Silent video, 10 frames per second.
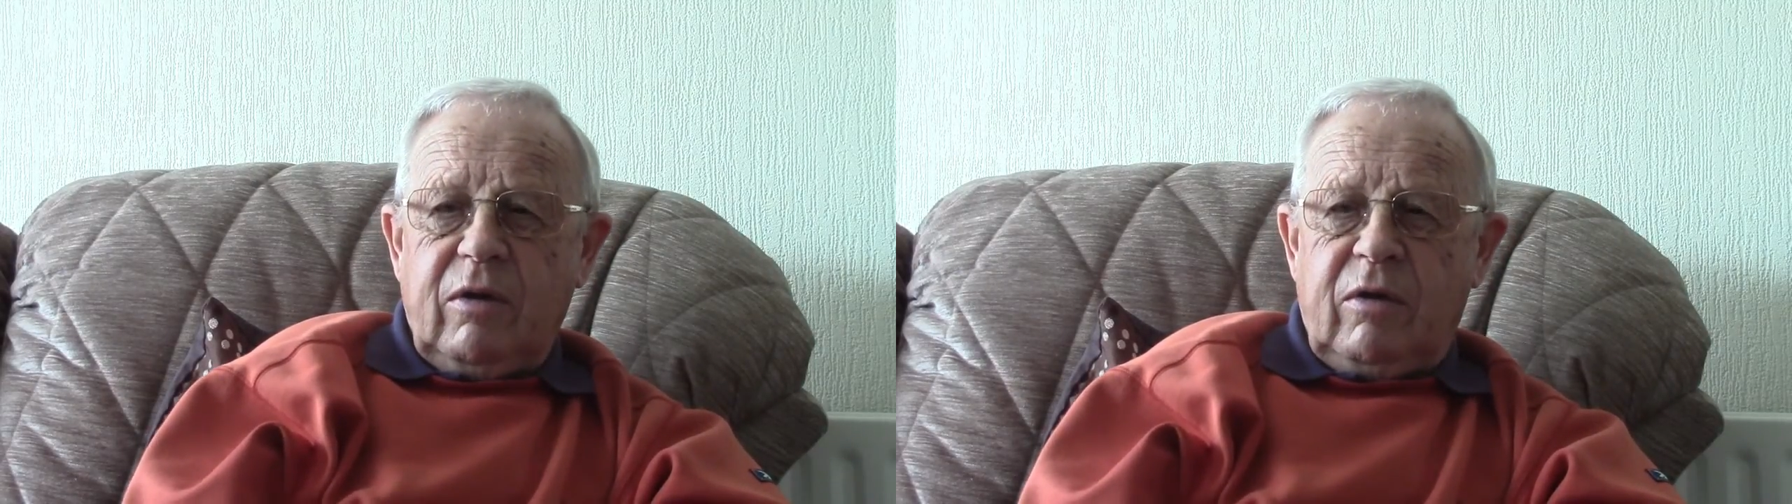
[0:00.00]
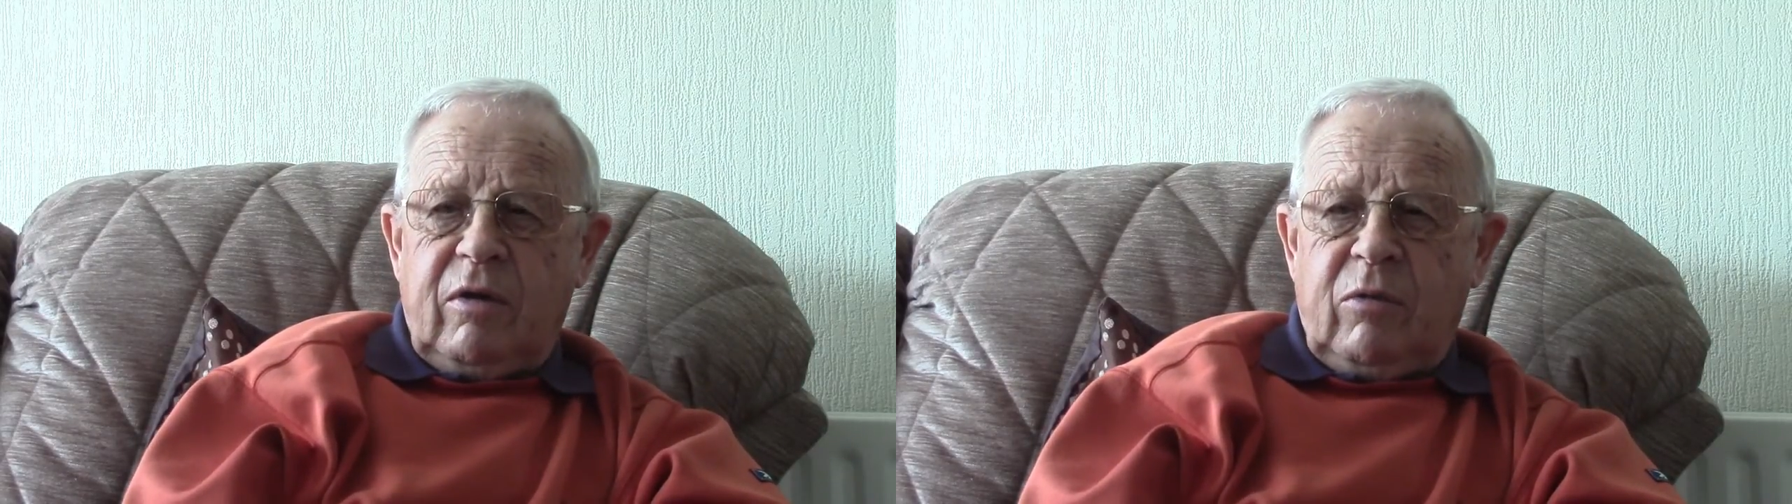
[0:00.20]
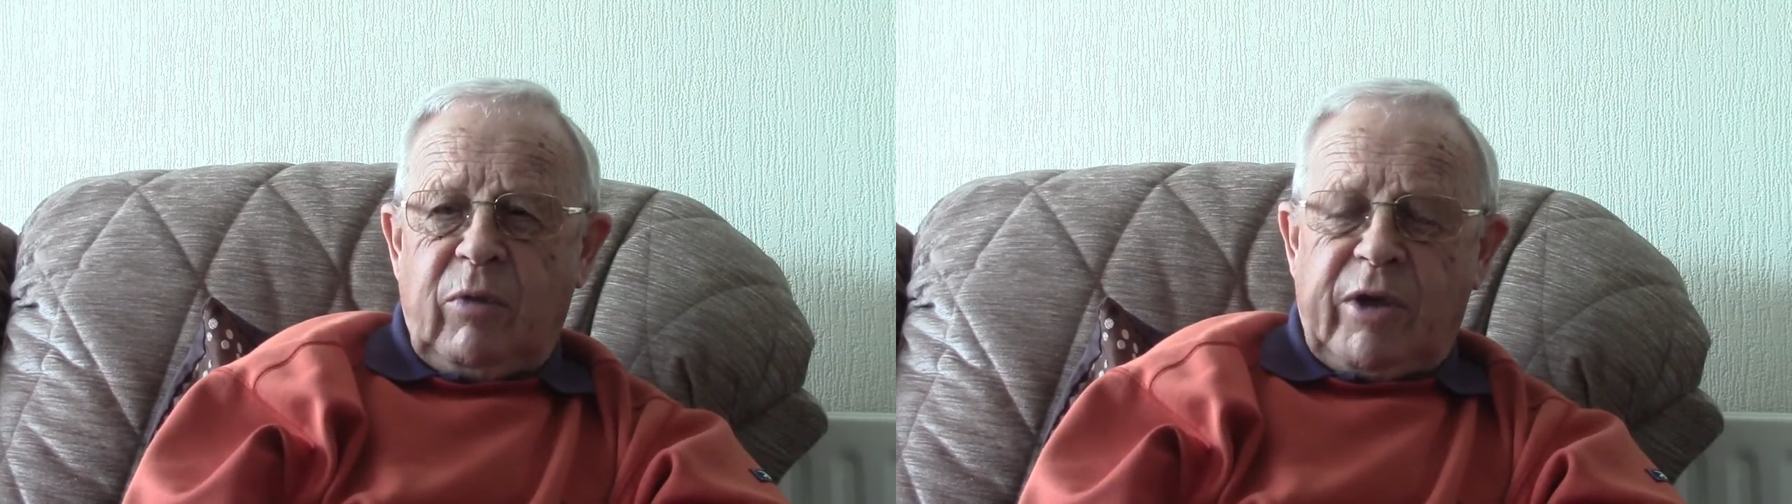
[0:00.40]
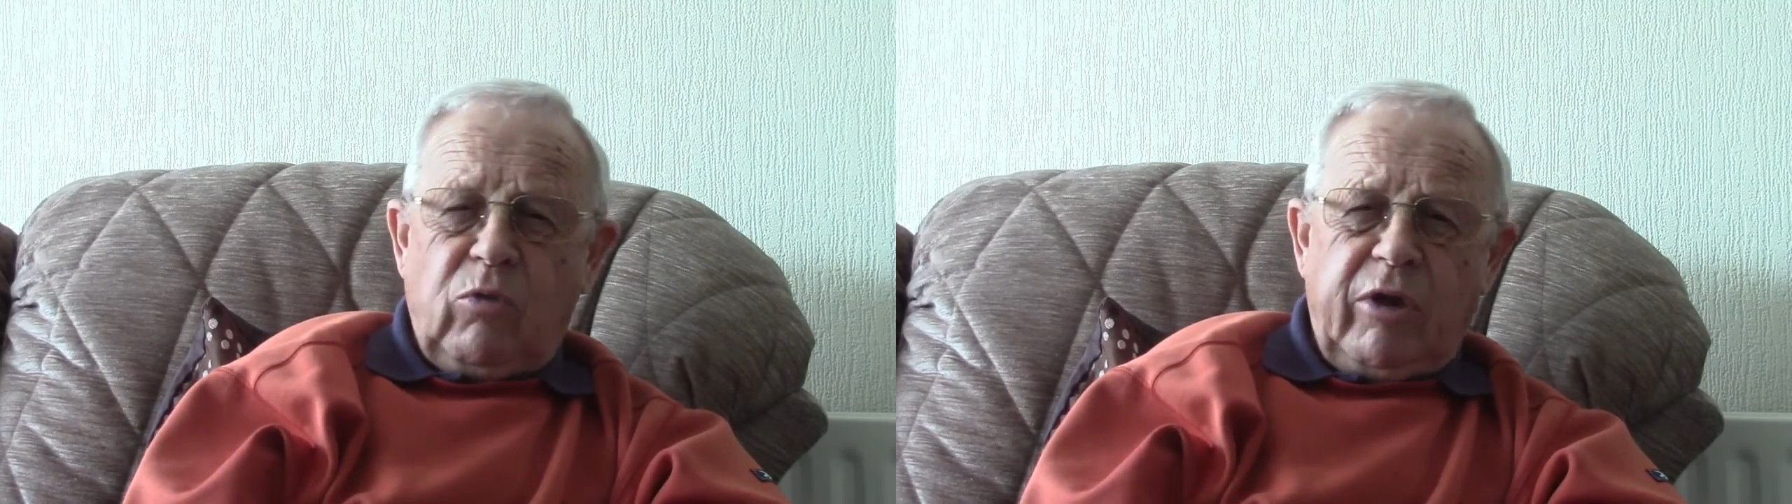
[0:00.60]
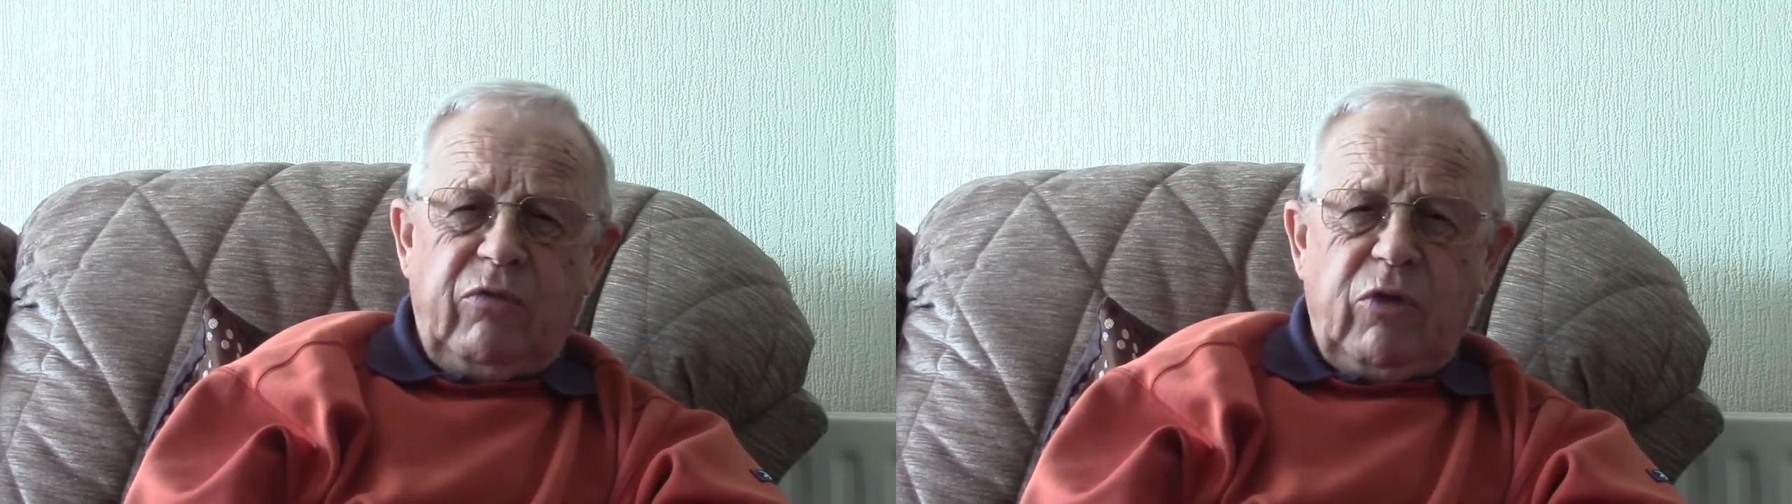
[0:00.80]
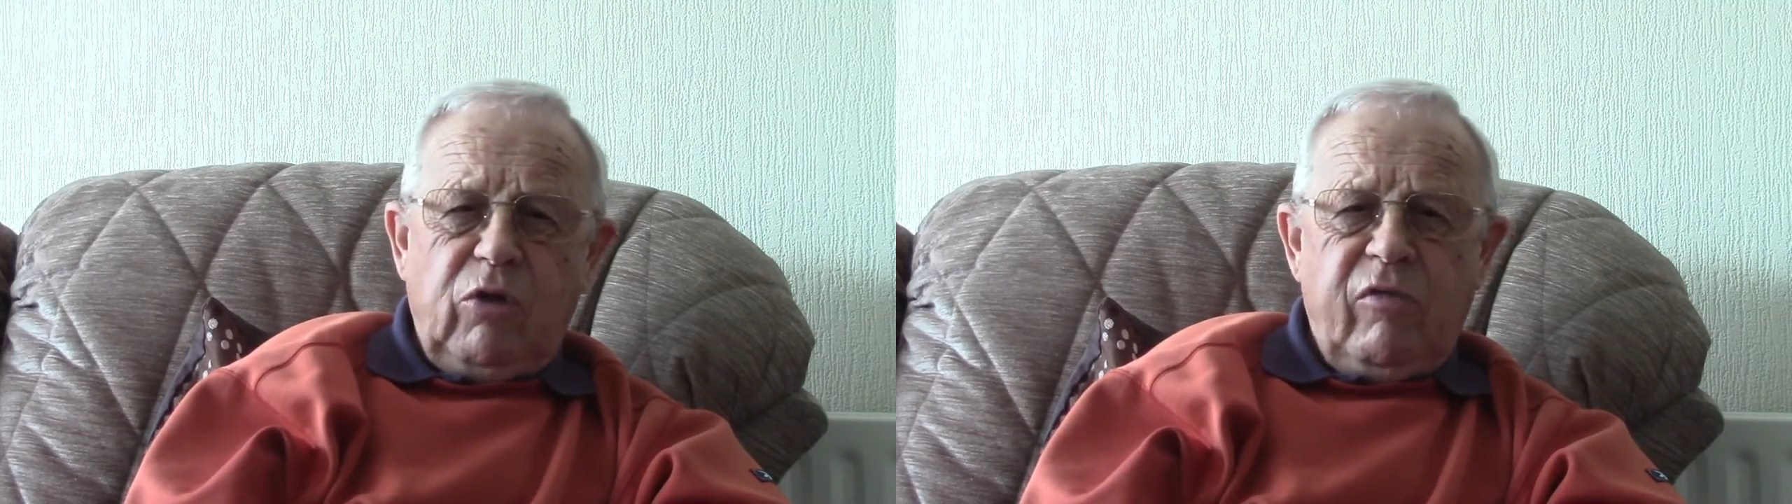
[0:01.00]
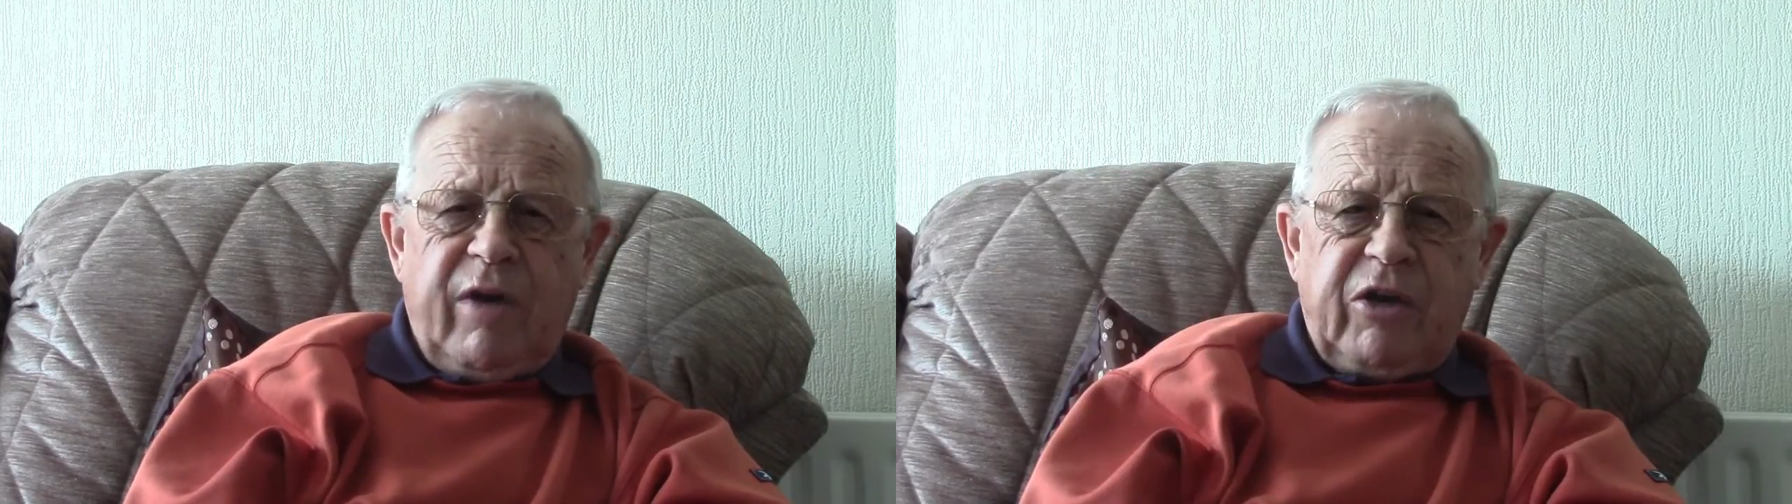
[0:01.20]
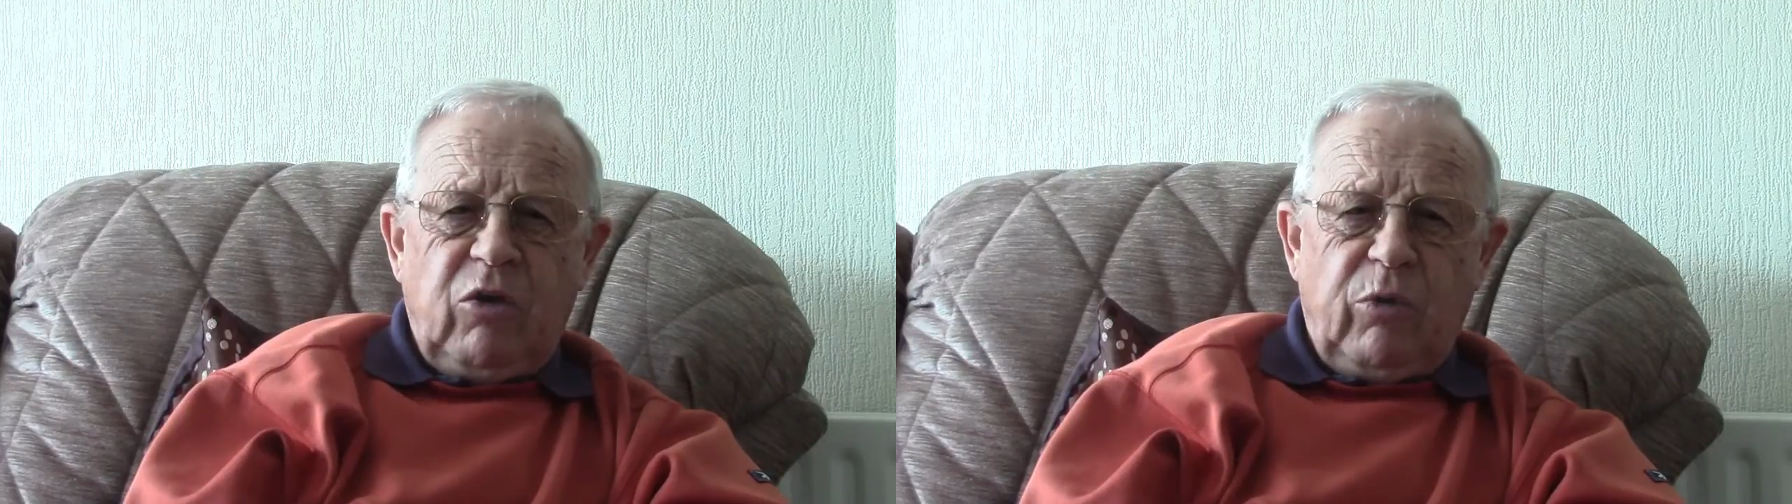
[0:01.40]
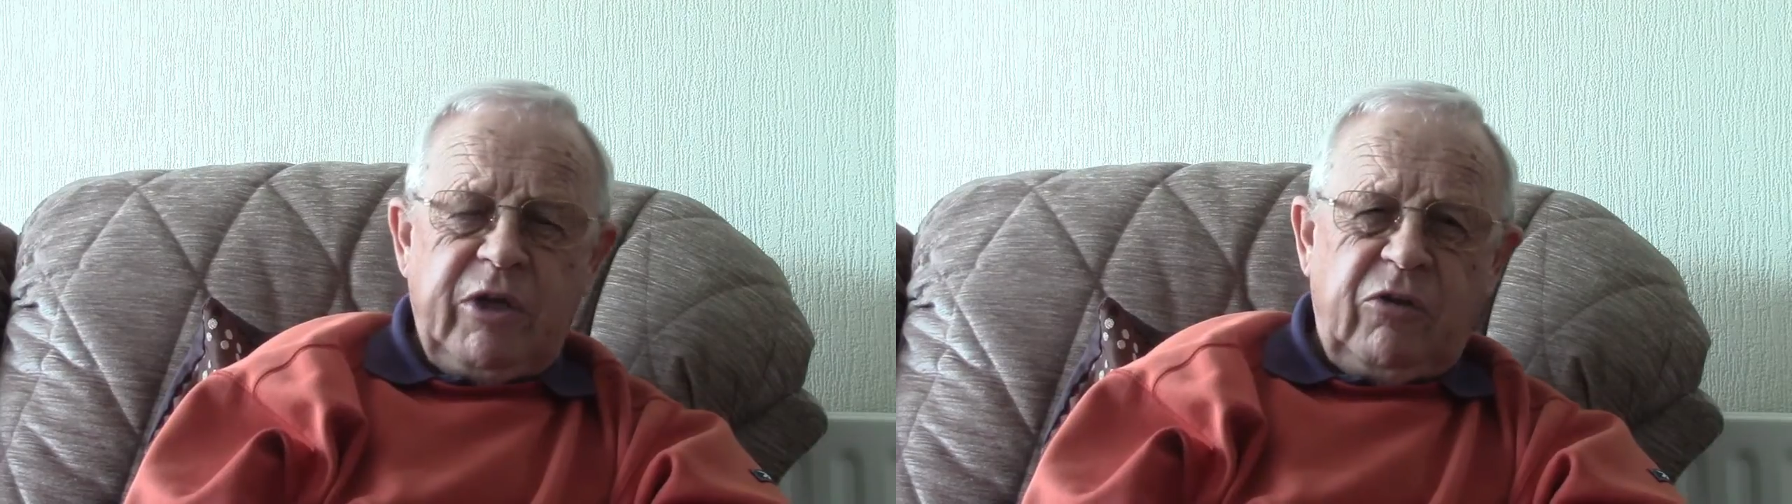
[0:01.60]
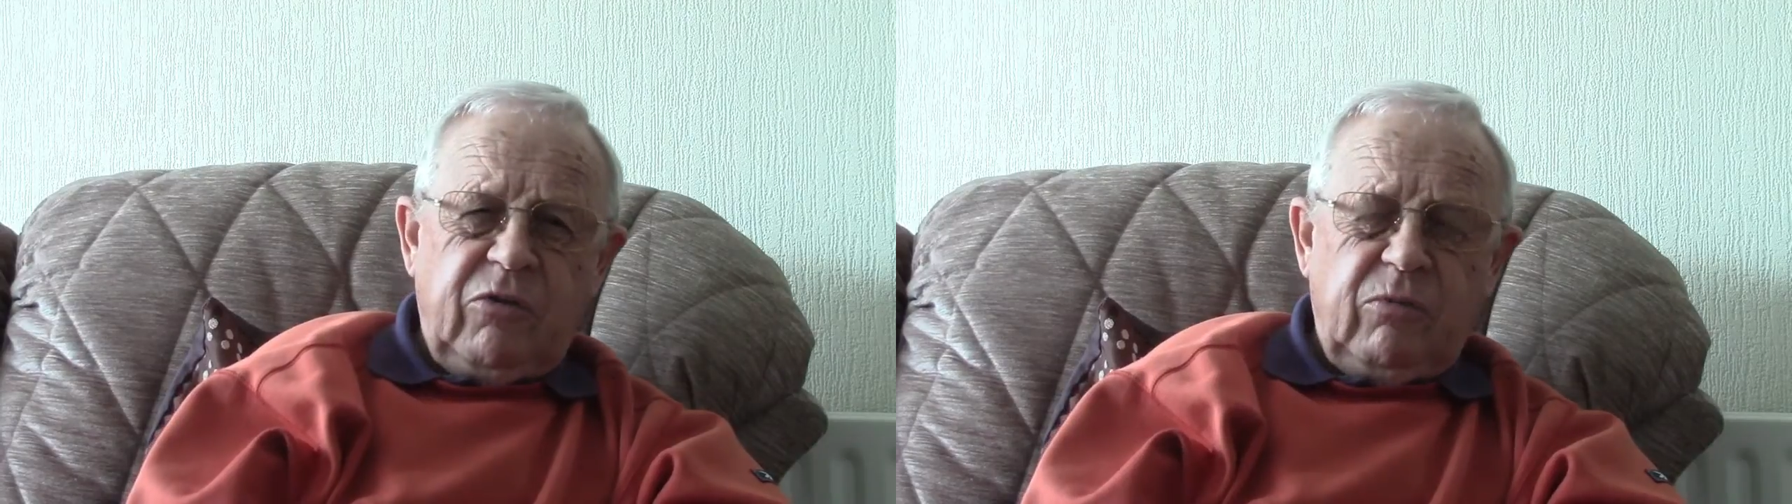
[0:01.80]
We had quite a few
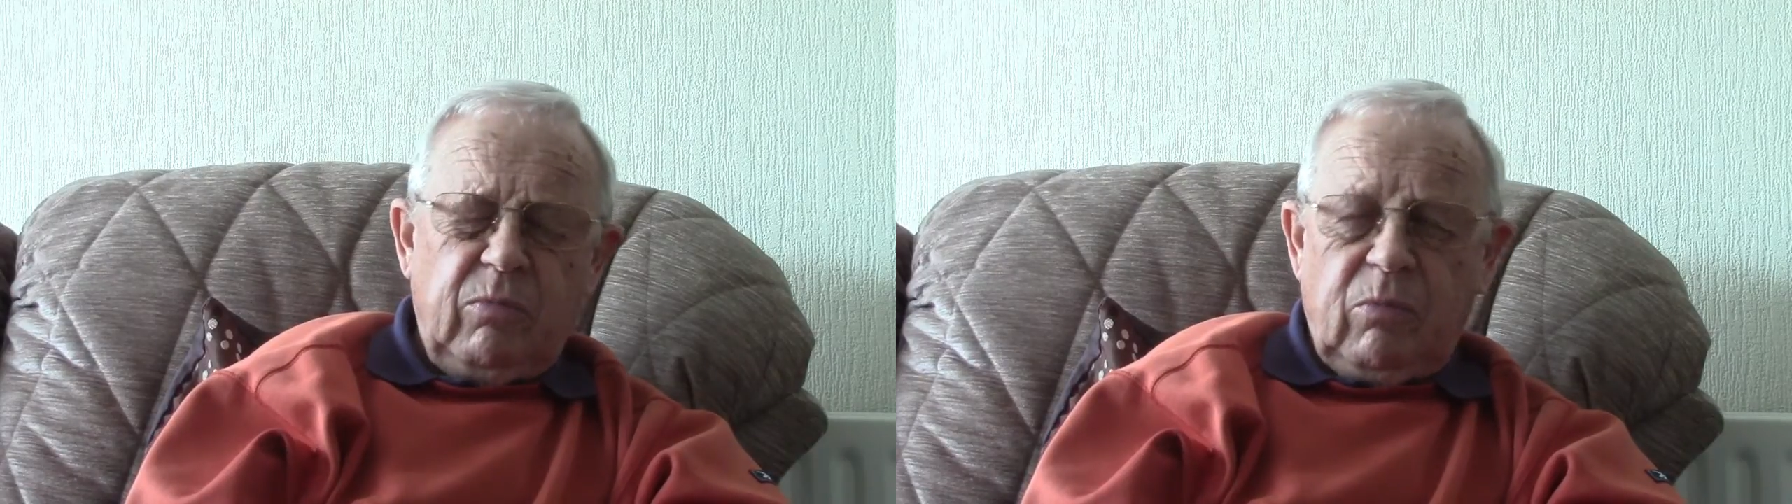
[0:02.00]
evacuees